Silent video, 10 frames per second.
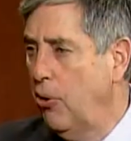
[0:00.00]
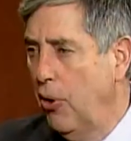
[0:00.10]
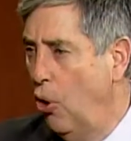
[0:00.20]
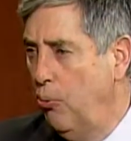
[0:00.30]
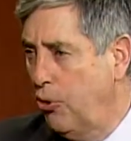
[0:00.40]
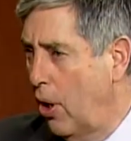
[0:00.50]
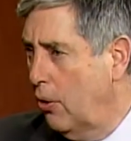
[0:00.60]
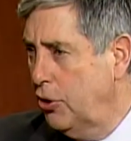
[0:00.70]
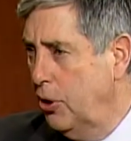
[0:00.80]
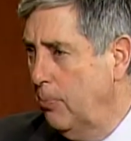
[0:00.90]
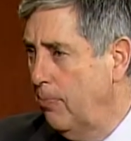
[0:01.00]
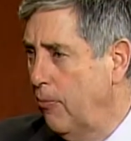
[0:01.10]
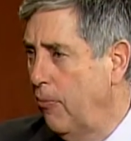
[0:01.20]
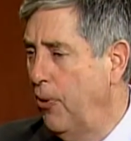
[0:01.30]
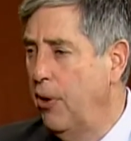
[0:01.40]
to the Hope Scholarship.
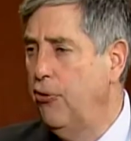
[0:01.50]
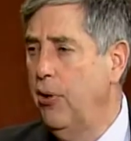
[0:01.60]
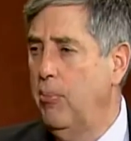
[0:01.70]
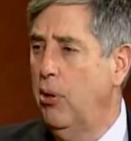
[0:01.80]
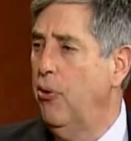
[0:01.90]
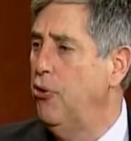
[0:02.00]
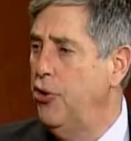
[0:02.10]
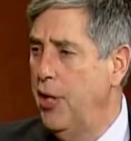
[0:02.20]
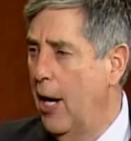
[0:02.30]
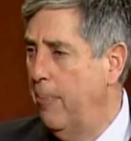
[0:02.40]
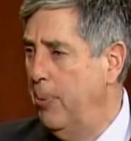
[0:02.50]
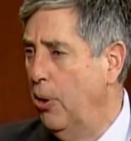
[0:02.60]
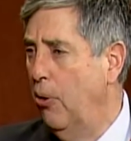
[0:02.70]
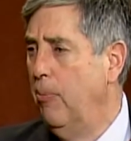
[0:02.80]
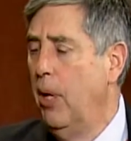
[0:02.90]
Very similar to the GI
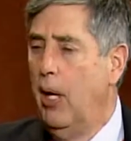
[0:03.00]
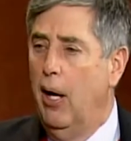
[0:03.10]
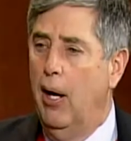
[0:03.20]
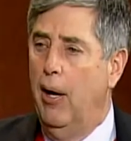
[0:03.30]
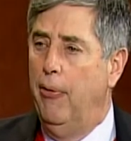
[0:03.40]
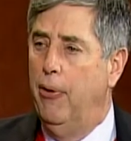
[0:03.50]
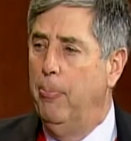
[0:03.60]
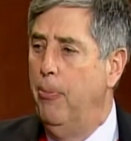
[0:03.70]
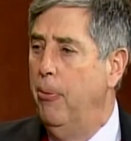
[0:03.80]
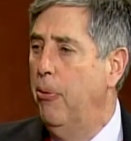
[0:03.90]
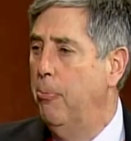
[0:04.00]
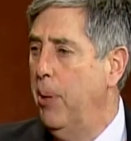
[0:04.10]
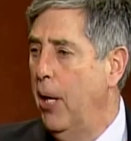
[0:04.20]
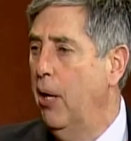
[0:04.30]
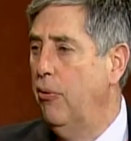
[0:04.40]
Bill. The
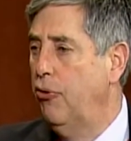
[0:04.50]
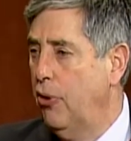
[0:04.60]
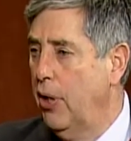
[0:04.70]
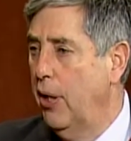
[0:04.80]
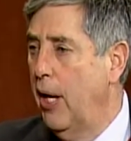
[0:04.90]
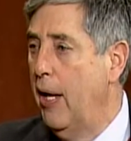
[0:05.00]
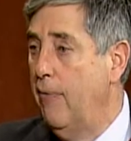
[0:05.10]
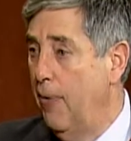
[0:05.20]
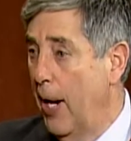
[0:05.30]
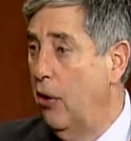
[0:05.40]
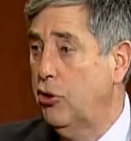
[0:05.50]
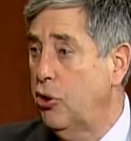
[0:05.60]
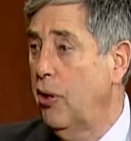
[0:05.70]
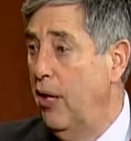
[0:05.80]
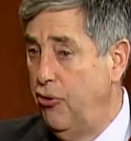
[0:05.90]
parents get a
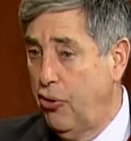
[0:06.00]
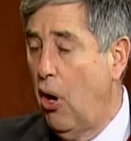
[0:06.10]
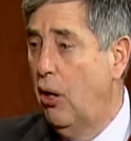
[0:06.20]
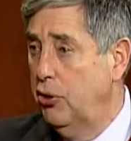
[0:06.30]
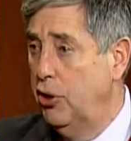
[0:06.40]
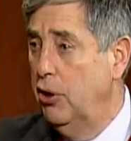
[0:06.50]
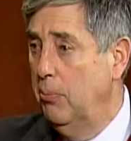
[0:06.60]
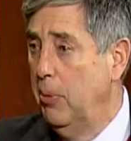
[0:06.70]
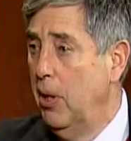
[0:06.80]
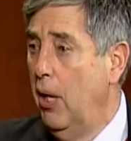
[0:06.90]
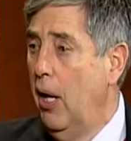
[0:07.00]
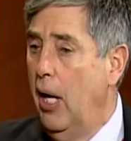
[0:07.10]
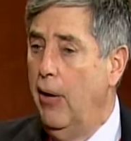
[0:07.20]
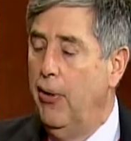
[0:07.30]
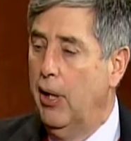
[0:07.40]
voucher, a scholarship,
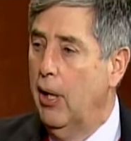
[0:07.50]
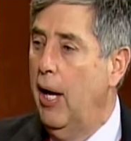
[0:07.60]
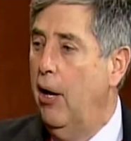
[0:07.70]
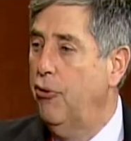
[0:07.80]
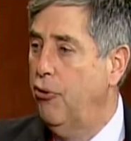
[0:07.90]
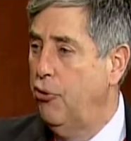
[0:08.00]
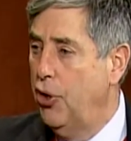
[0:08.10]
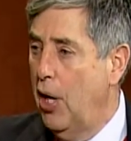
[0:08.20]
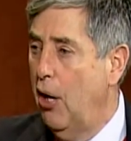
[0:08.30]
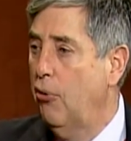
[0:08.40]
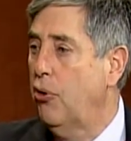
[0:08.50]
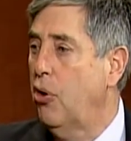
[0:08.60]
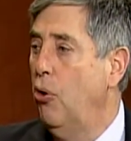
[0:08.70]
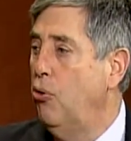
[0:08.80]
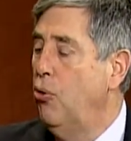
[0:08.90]
and that allows the child to
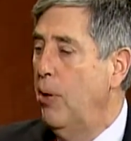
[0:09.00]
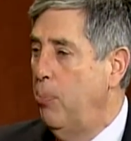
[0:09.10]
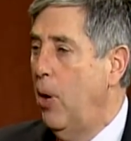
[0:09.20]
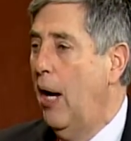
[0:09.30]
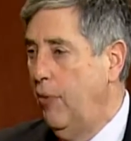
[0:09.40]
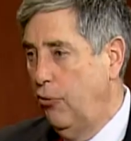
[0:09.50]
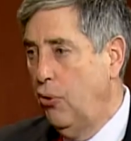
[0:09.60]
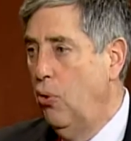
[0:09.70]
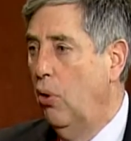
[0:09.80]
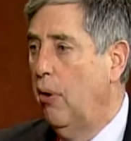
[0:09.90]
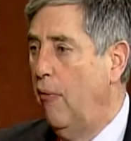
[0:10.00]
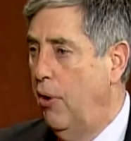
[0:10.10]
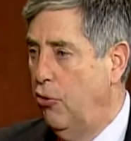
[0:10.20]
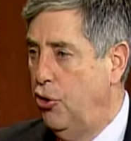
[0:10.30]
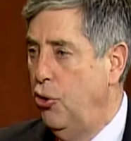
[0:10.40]
go to a private school of
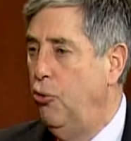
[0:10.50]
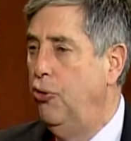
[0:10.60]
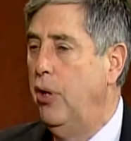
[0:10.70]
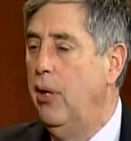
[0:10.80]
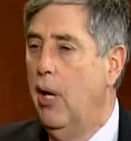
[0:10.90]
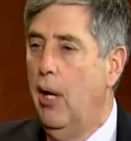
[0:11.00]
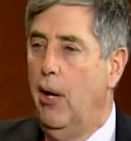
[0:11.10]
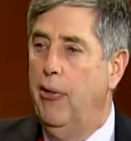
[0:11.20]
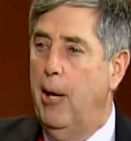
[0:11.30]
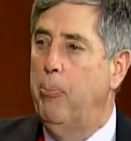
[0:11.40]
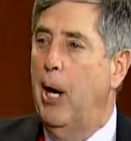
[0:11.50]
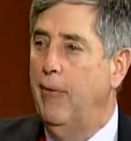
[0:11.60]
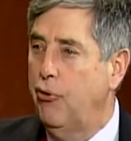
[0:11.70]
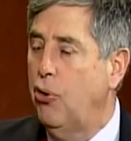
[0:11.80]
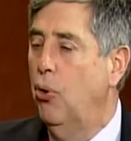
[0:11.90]
their choosing, that
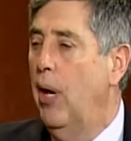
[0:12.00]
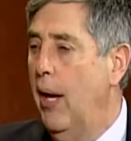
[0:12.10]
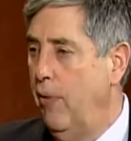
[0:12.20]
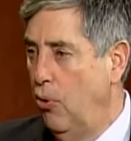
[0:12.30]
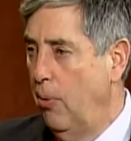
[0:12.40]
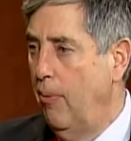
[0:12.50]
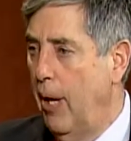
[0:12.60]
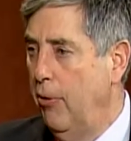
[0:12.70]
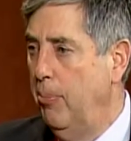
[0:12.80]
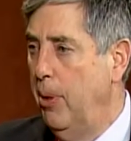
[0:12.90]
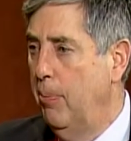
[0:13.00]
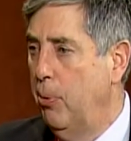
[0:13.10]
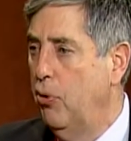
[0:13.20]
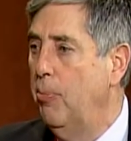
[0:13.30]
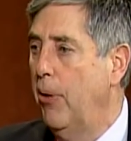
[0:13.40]
private school had to have been
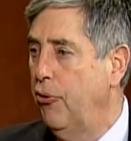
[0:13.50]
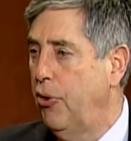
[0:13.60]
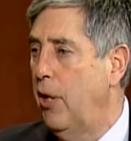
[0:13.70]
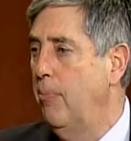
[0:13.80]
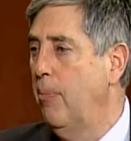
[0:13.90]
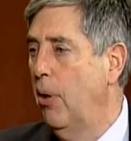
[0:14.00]
approved by the state